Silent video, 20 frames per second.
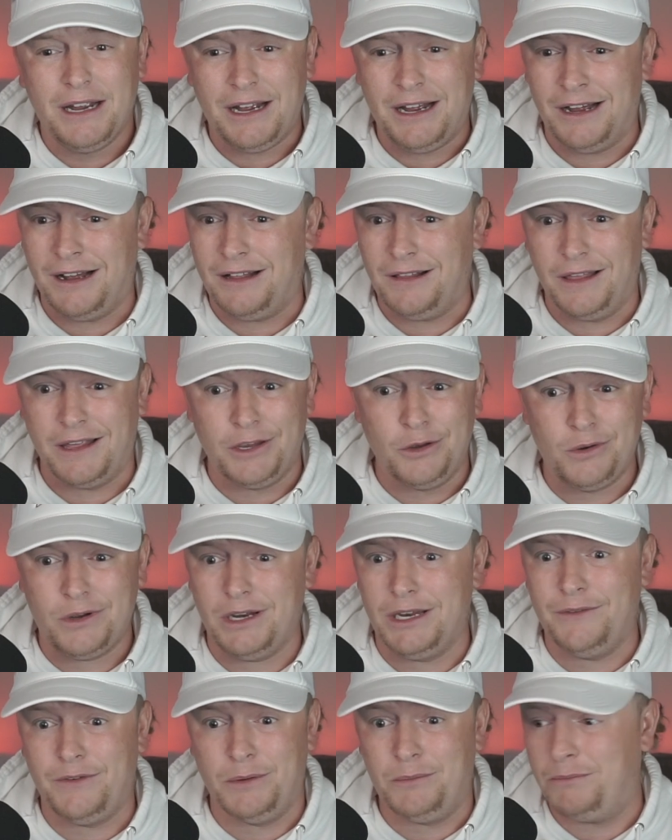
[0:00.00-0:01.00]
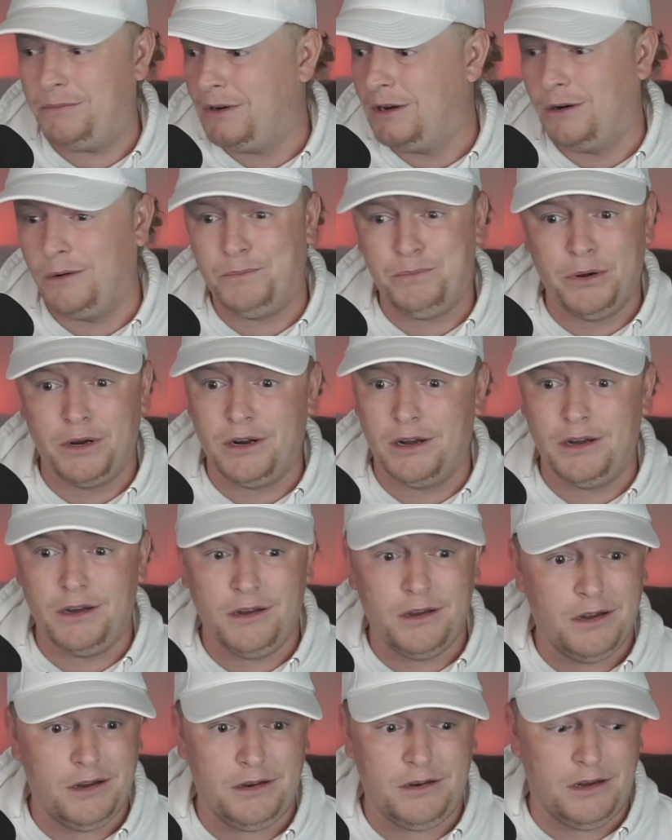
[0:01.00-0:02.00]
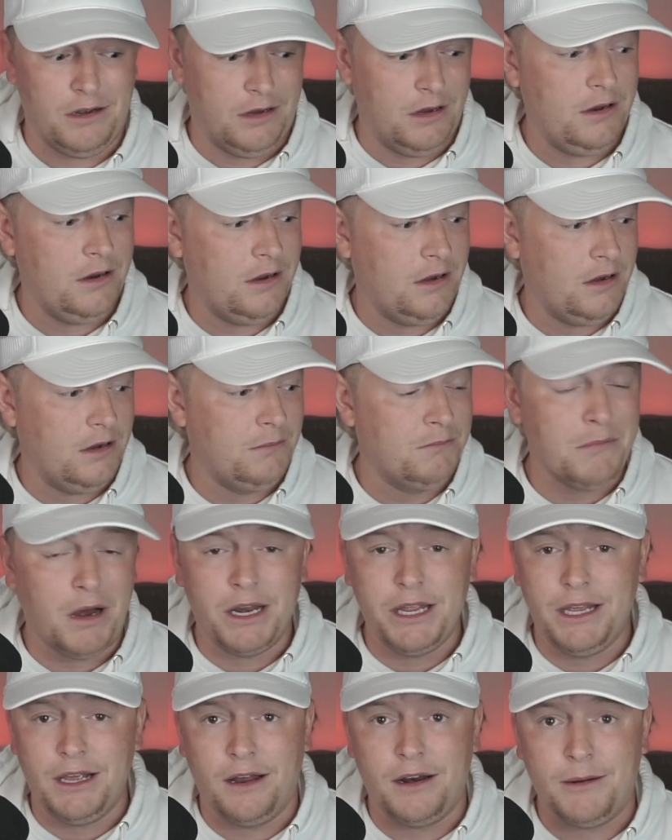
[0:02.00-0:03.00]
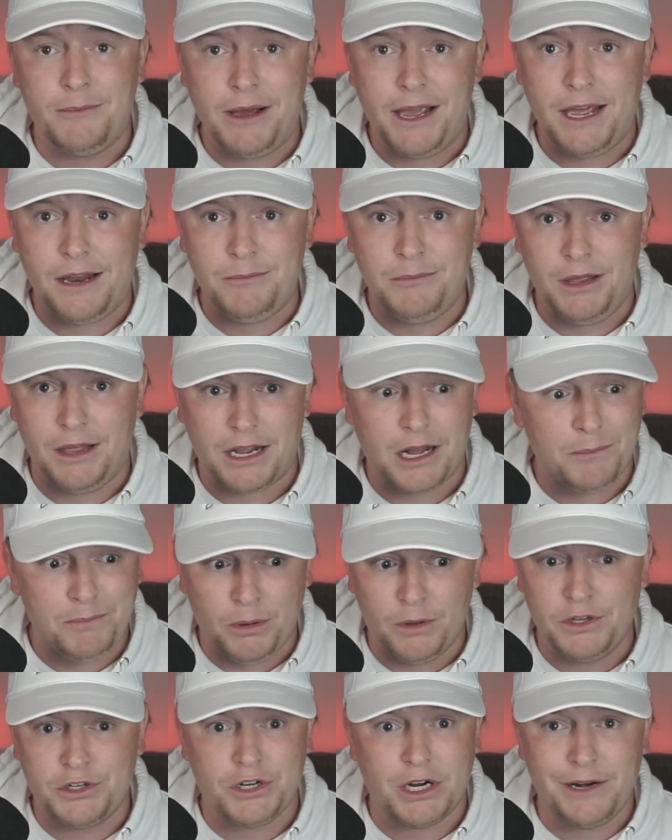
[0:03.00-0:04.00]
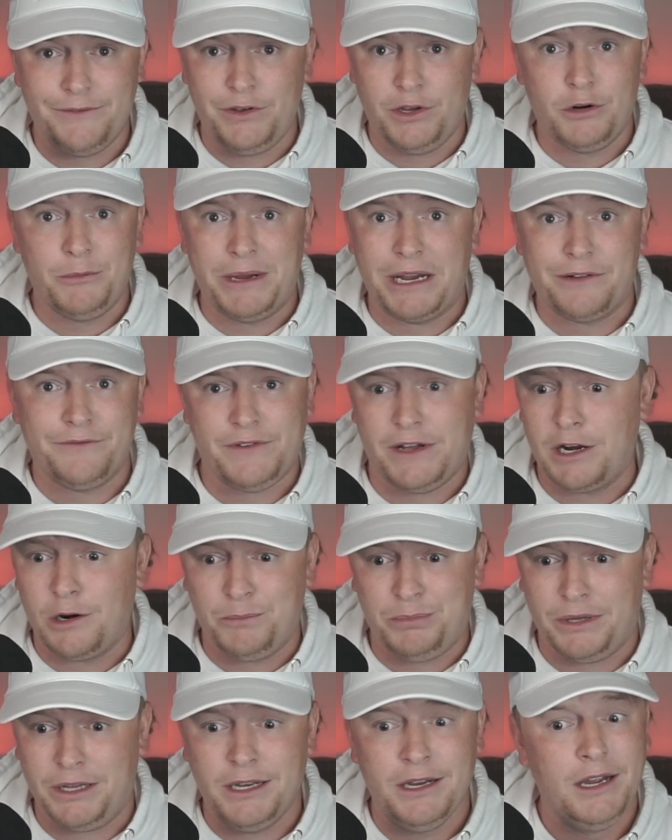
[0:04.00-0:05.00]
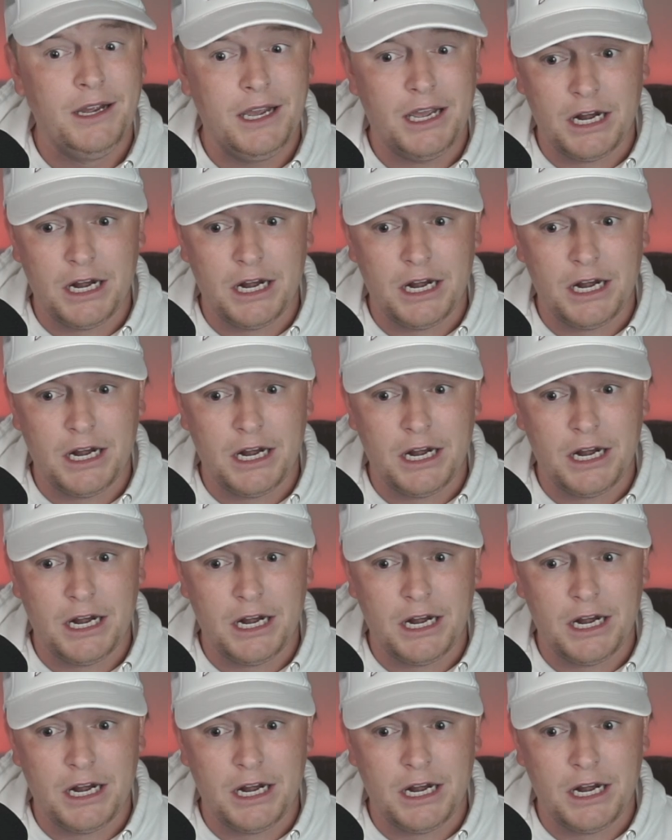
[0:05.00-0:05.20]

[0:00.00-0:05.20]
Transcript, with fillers: like you could even, you know, put a money gun to my head and be like, I'll pull the trigger if you don't make a final play.